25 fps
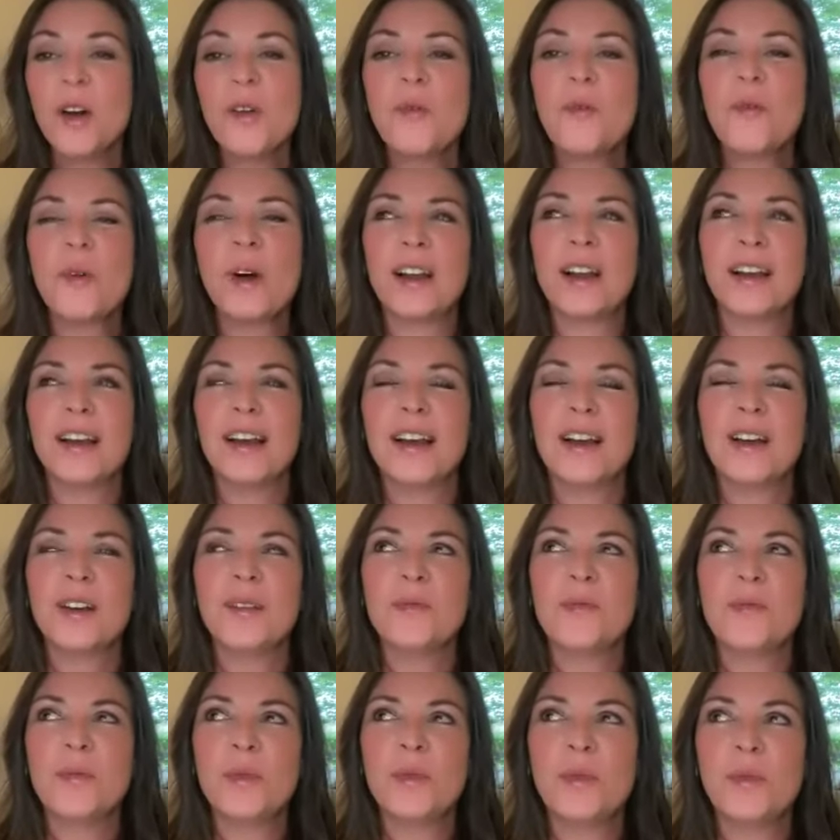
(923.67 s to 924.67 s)

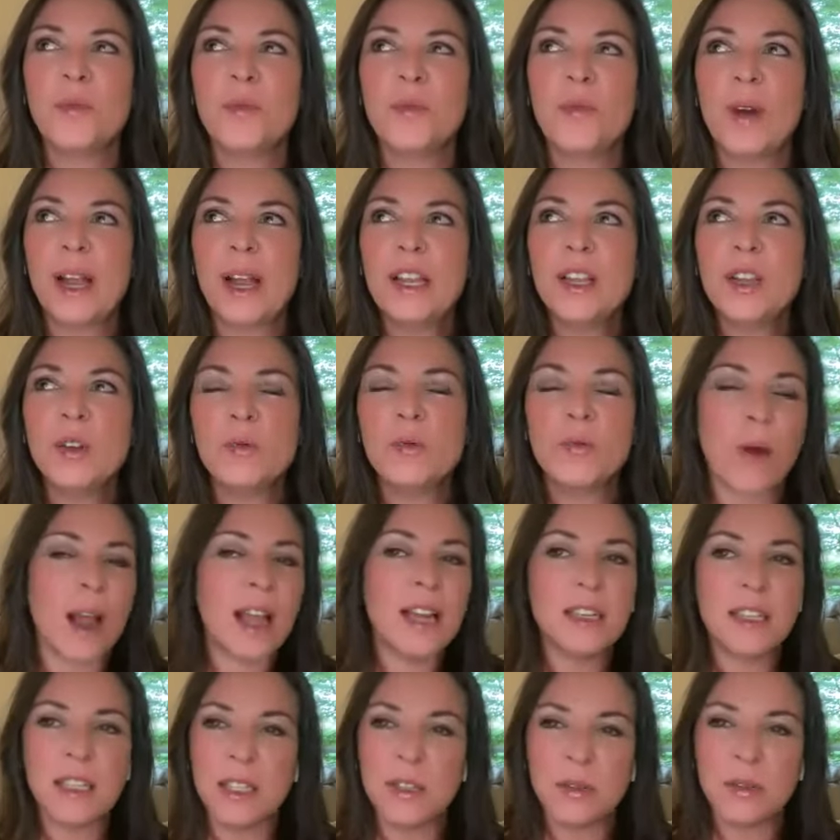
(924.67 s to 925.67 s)
When you
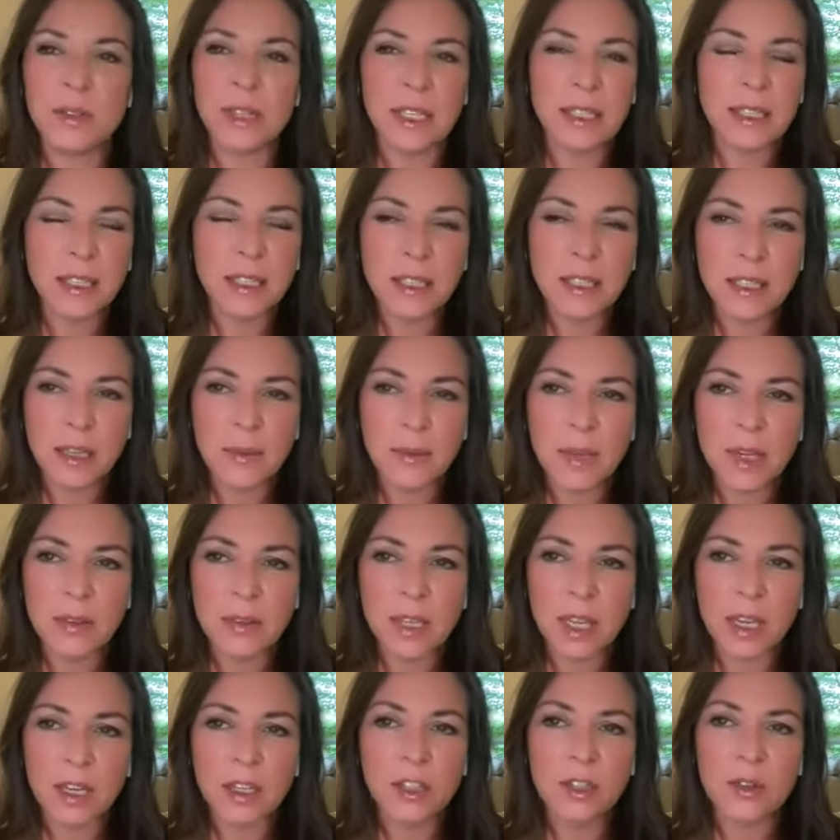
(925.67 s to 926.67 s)
write, do you listen to
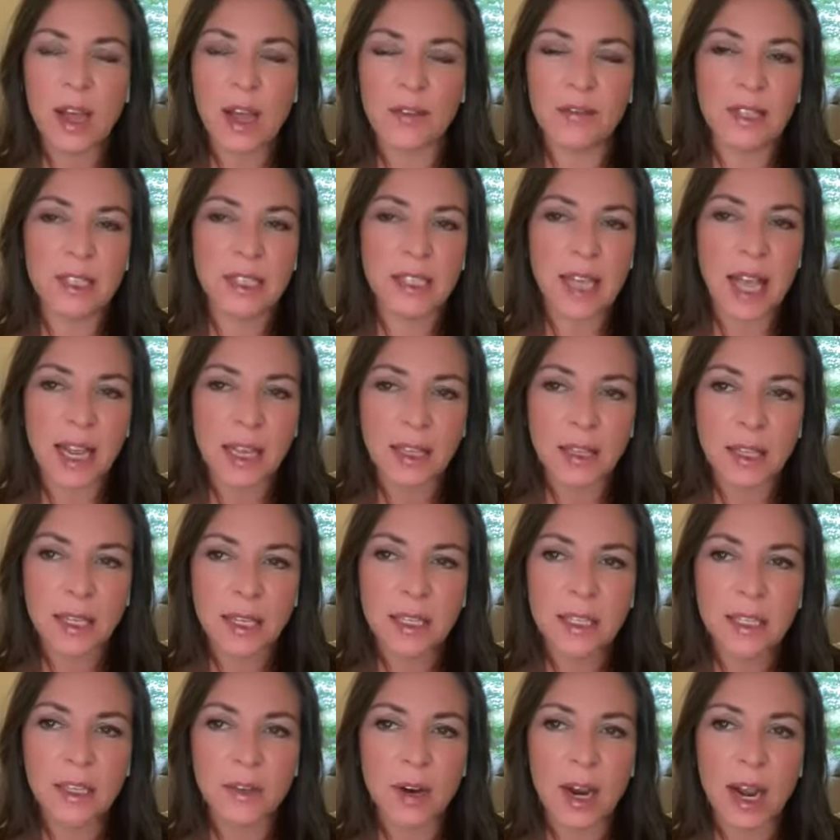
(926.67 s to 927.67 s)
music? Do you have
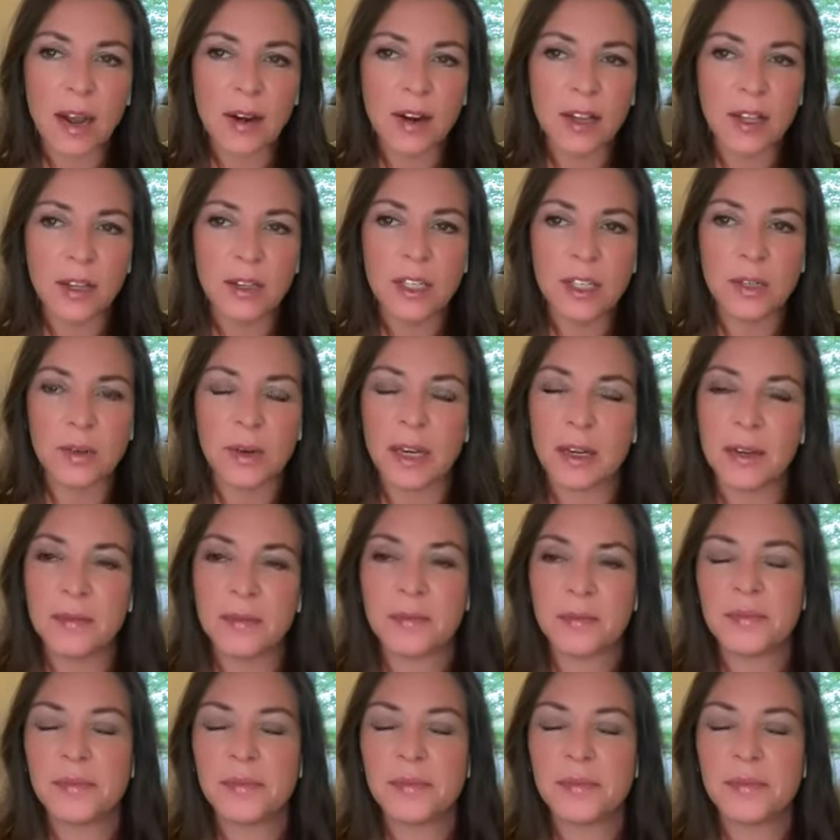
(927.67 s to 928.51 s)
silence, or how do you do it?